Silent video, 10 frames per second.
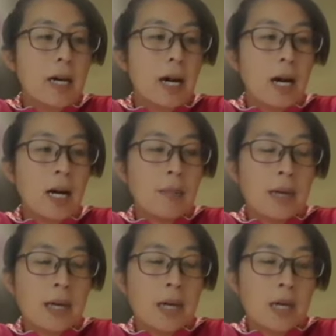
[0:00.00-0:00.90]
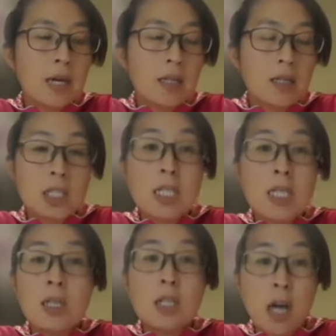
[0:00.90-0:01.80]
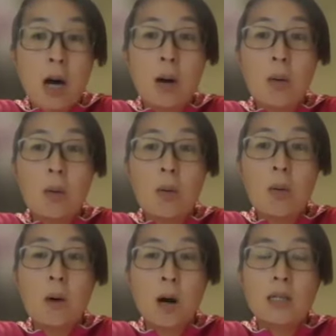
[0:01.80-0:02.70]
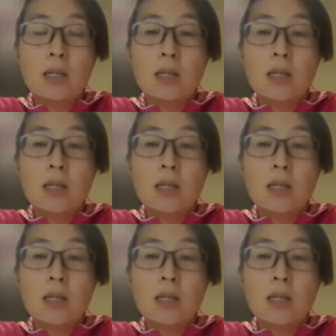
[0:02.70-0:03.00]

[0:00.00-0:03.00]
um, and she did not want